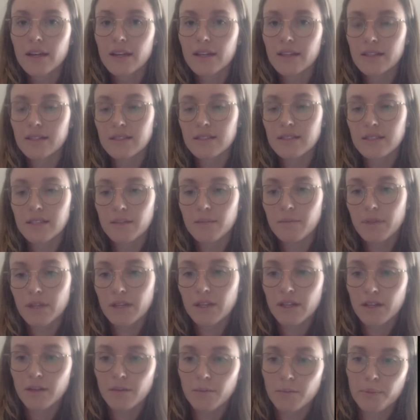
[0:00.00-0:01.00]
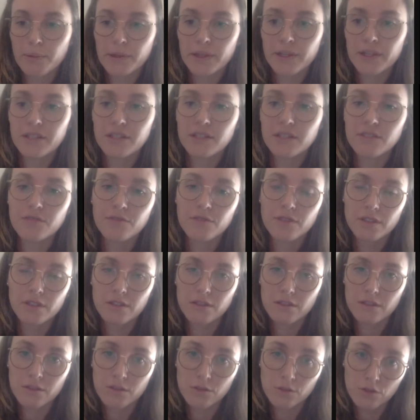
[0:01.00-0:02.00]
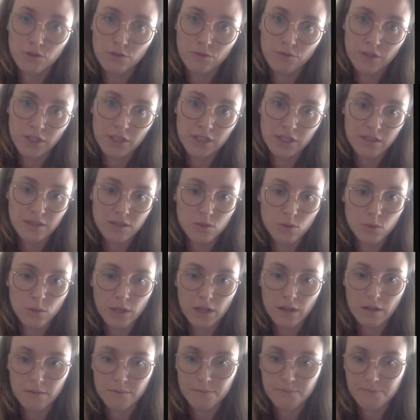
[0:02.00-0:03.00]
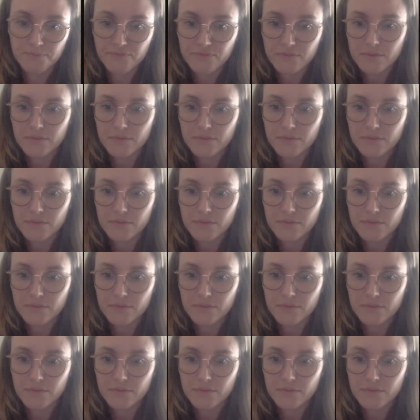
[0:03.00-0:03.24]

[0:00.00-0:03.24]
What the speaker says: this can become pretty difficult to read as well.